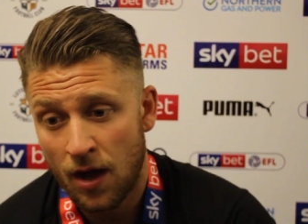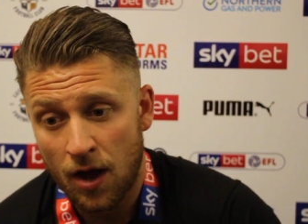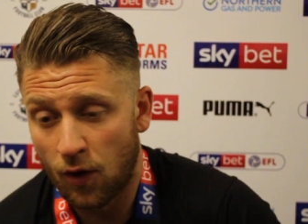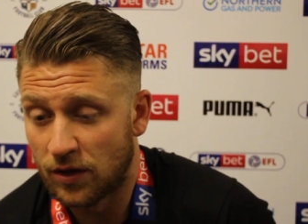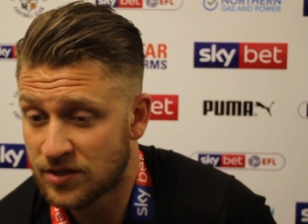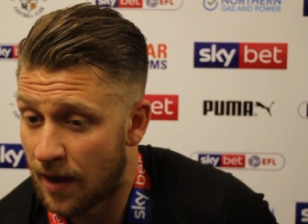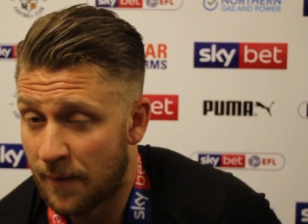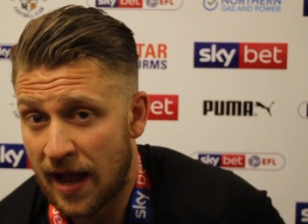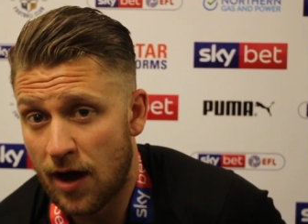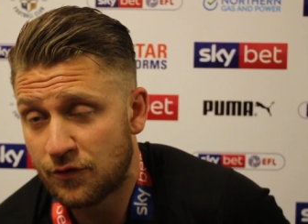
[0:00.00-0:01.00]
I've got to take
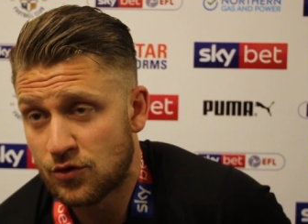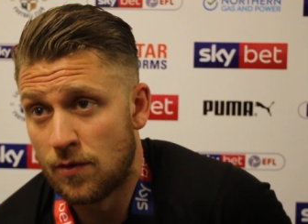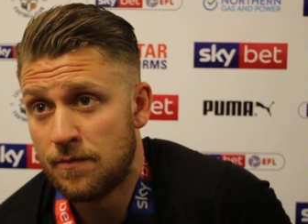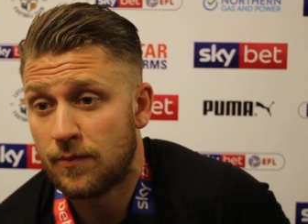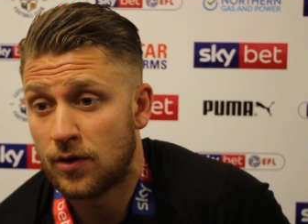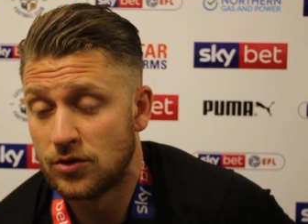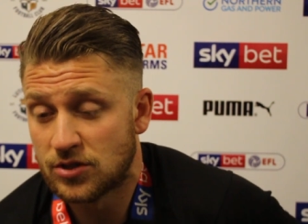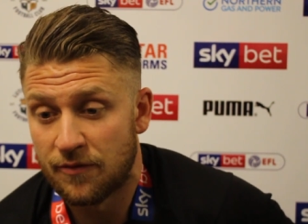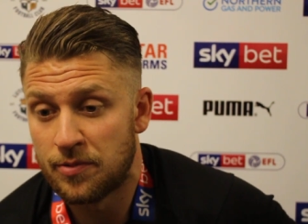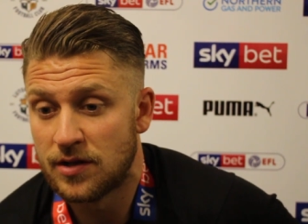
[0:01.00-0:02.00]
my hat off to them because
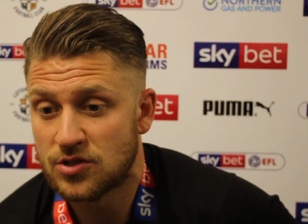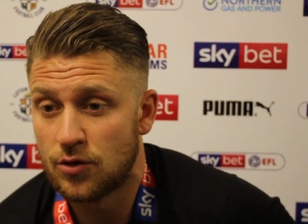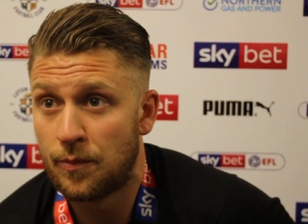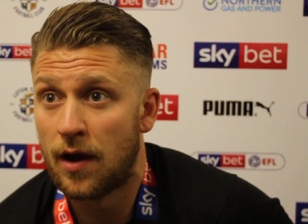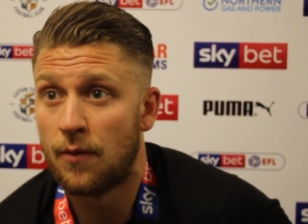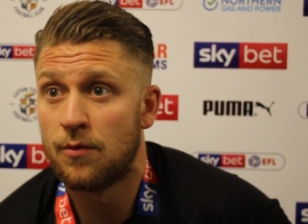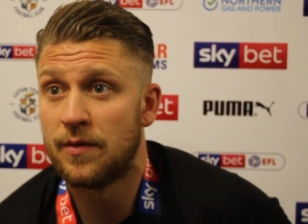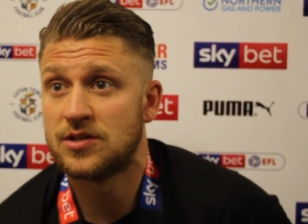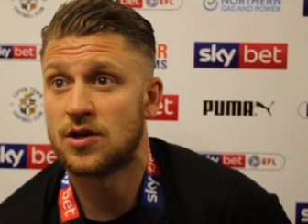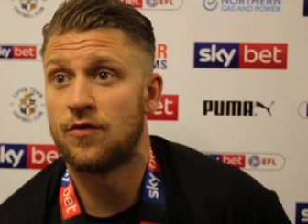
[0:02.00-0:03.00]
they've been superb with
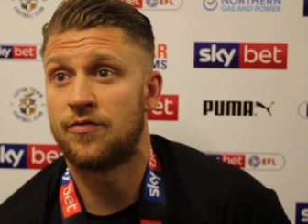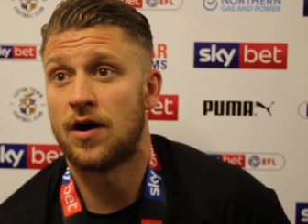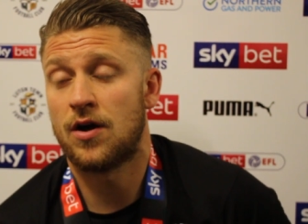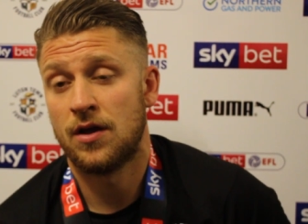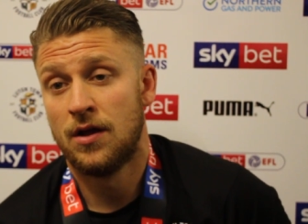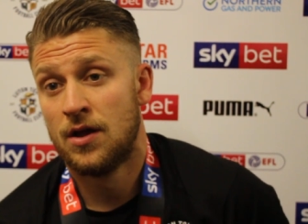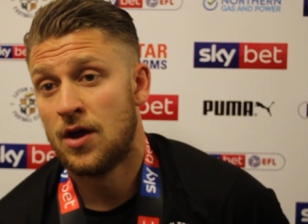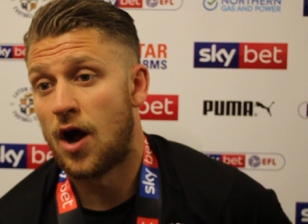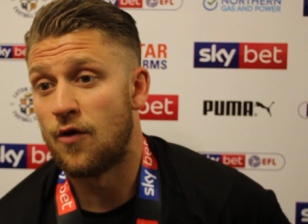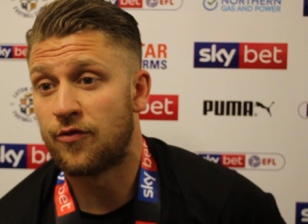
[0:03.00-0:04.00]
me so far
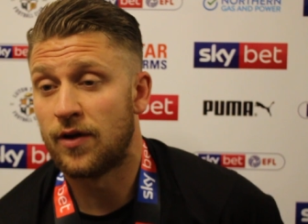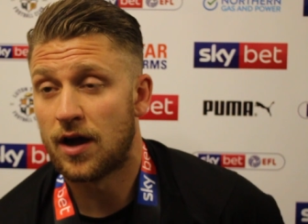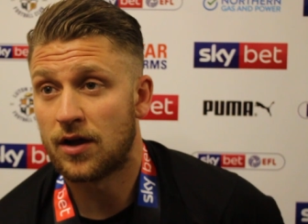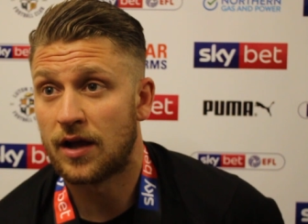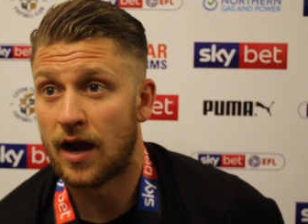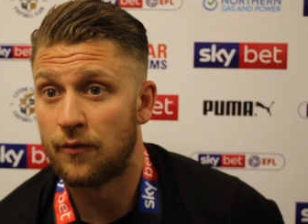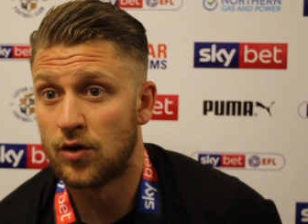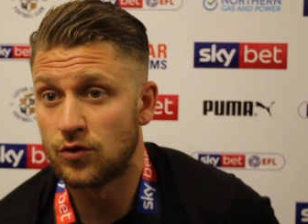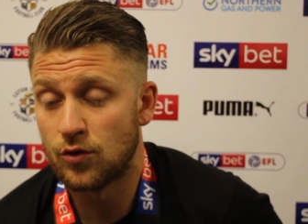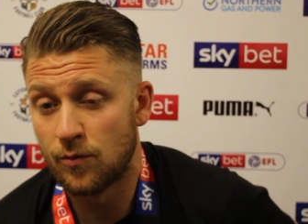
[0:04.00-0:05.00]
hopefully I can carry
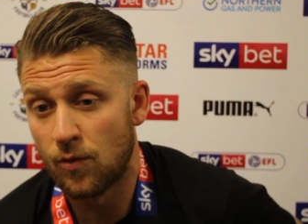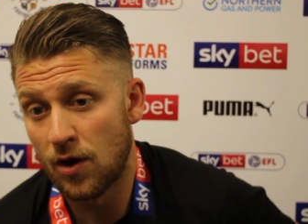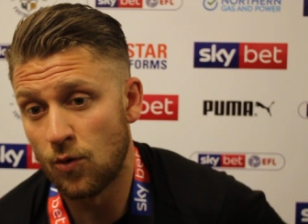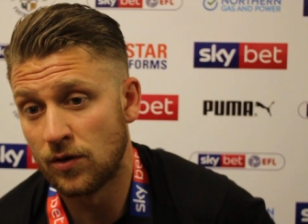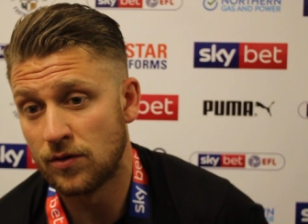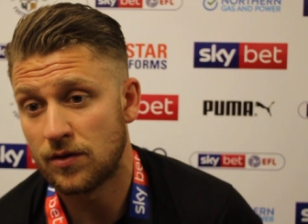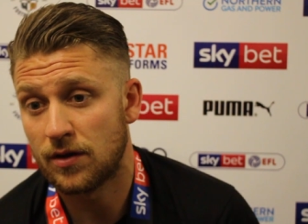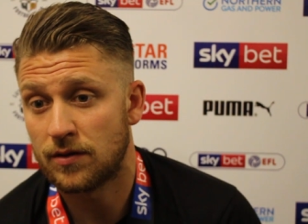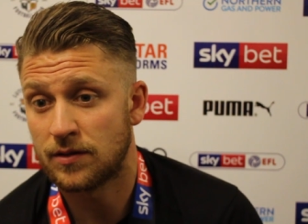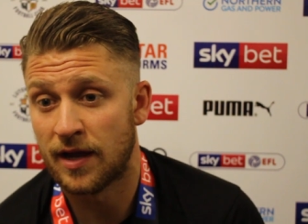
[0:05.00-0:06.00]
on doing well and
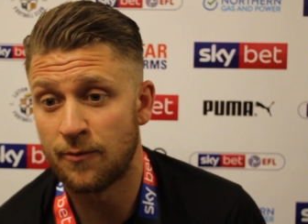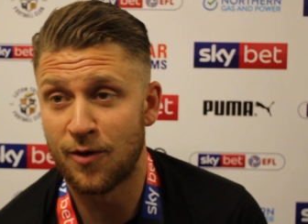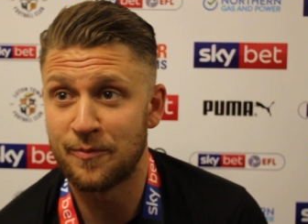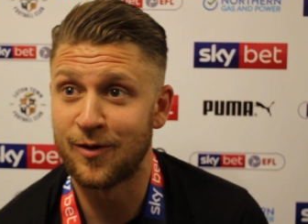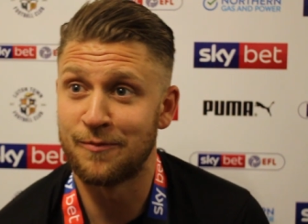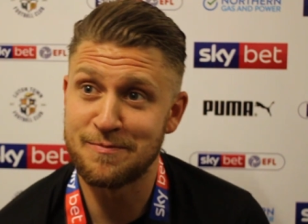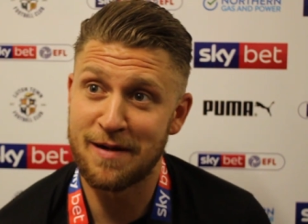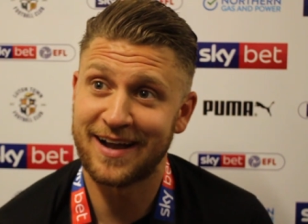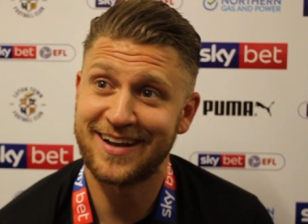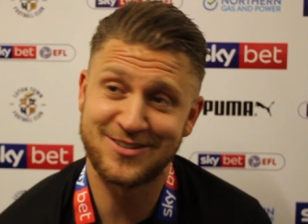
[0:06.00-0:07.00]
they won't be on me
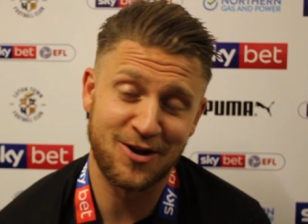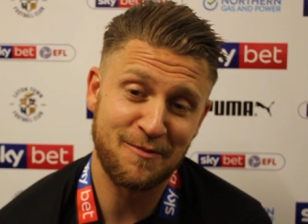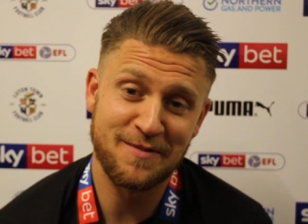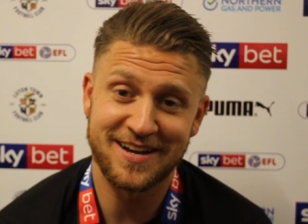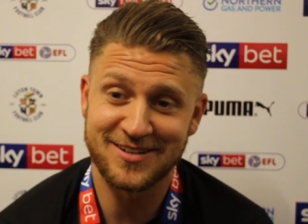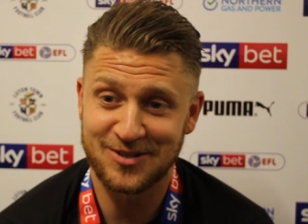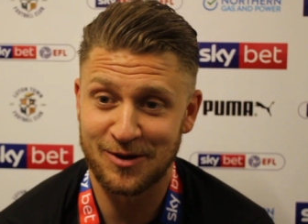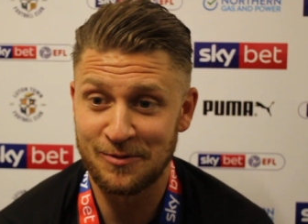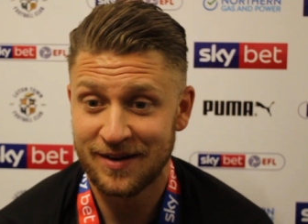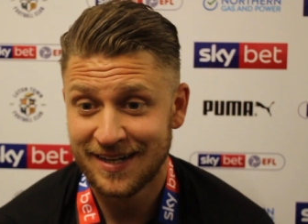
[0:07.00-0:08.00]
back do you know what I mean
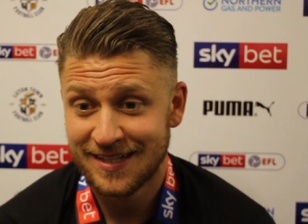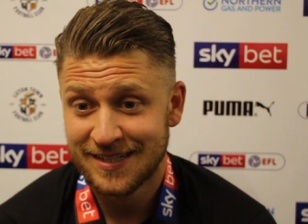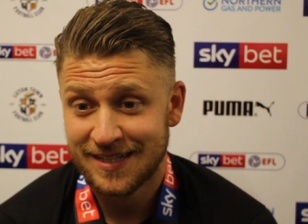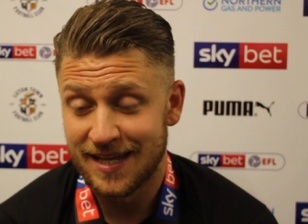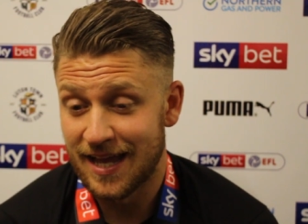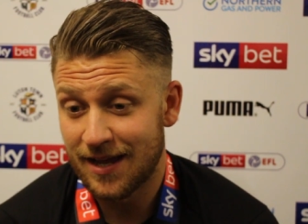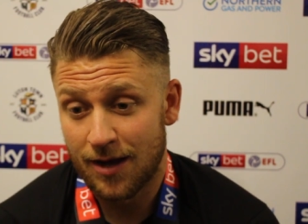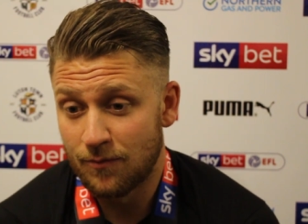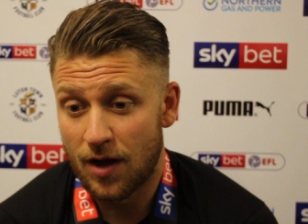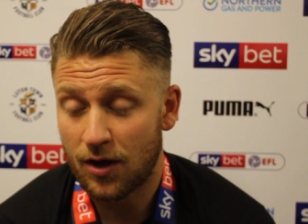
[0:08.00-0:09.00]
so yeah,
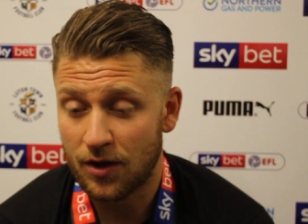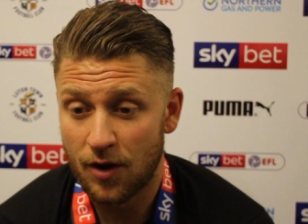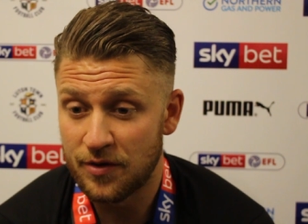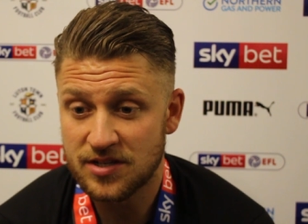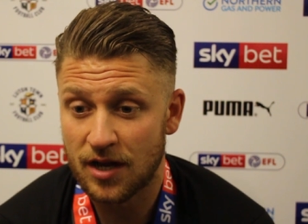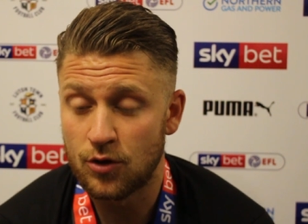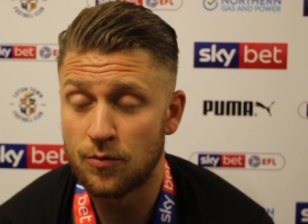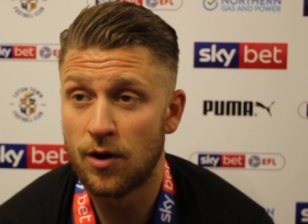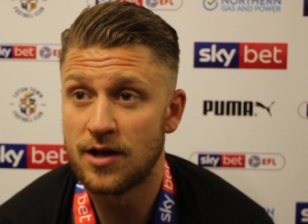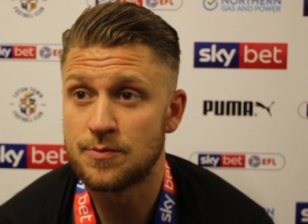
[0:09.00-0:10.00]
I'm, um, i can only say
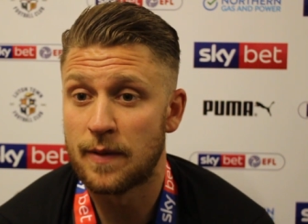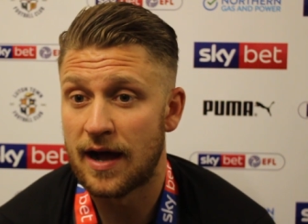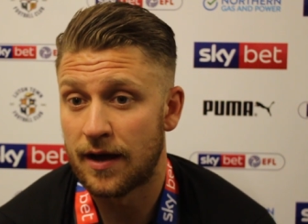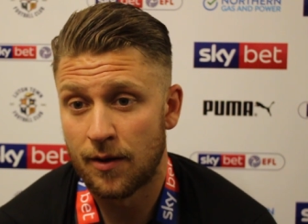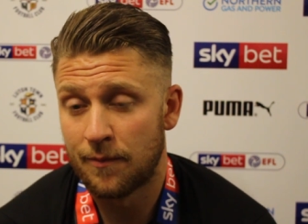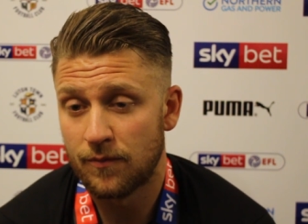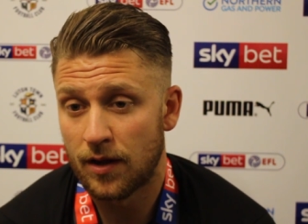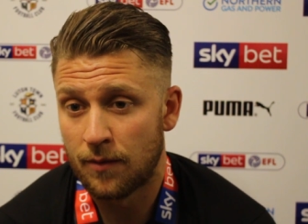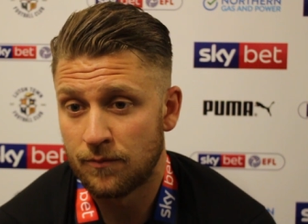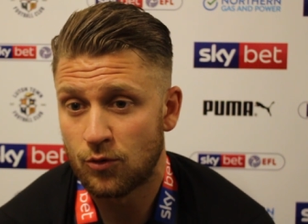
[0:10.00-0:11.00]
good words about, and I'm,
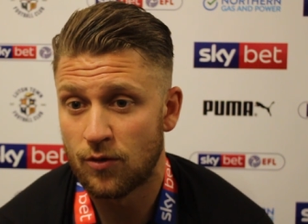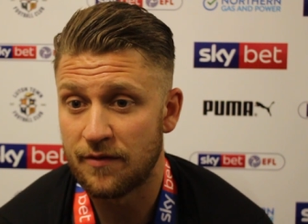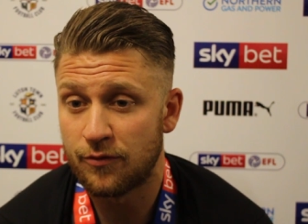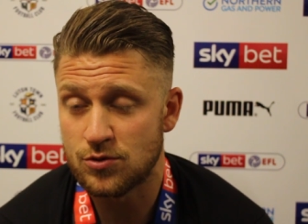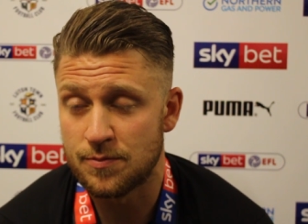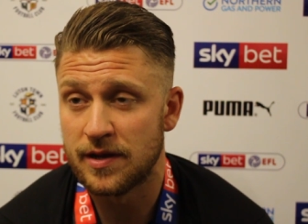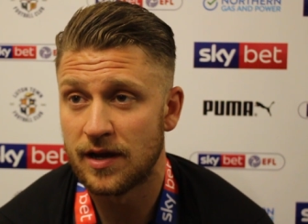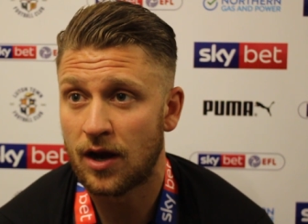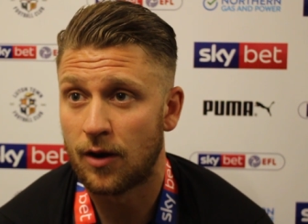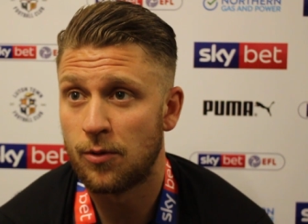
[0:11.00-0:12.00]
I'm, grateful to be
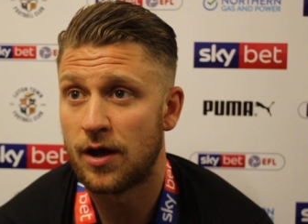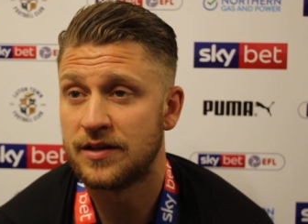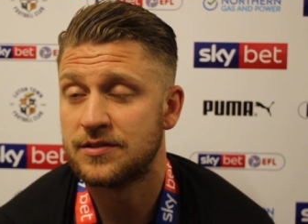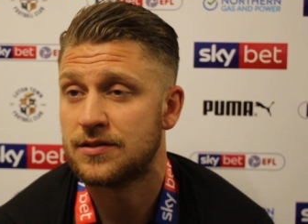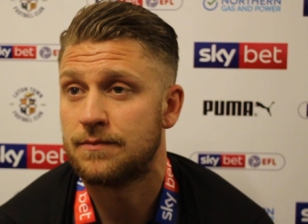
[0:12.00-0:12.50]
at a club like this.